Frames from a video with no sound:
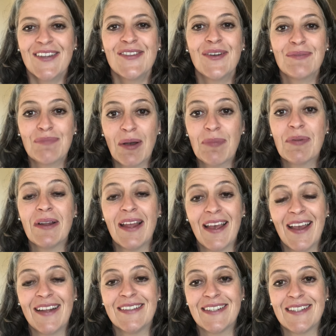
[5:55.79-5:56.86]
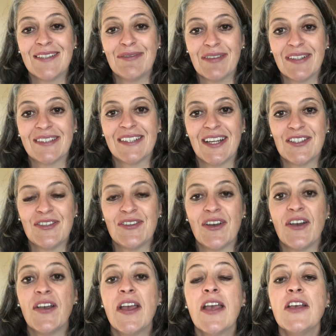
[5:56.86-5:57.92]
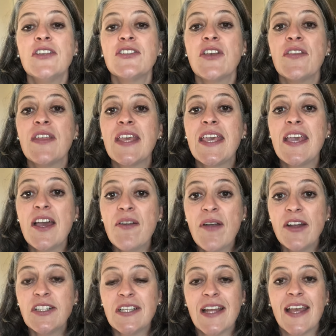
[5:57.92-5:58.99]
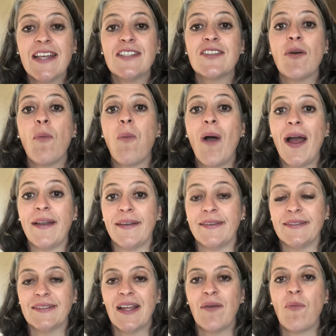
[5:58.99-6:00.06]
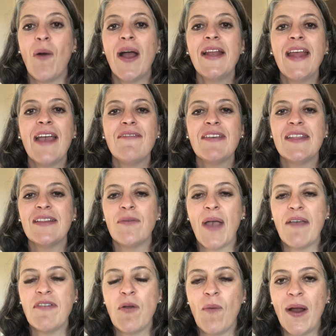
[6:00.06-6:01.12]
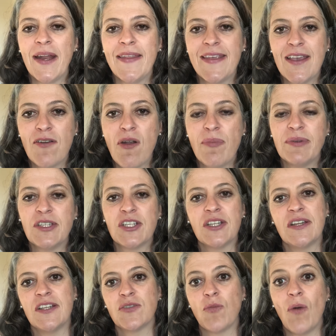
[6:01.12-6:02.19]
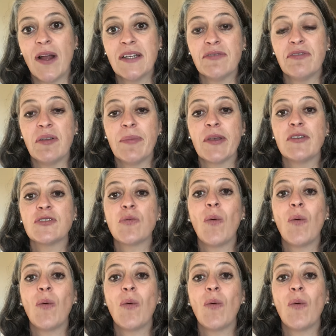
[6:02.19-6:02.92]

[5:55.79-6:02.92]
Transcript: Not popular and difficult, I do know. So the hero today is the 1. And having 1 in the hero position is wonderful, because